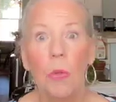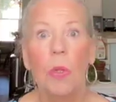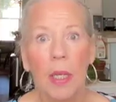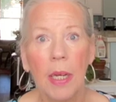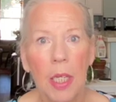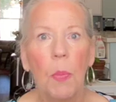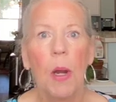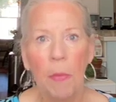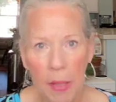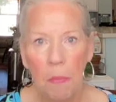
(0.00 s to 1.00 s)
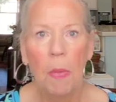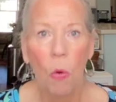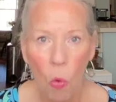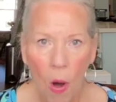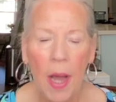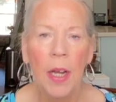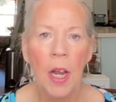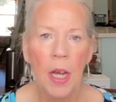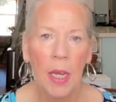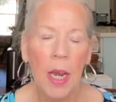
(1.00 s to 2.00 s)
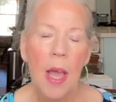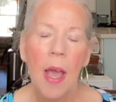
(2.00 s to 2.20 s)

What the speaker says: was an experiment, but why not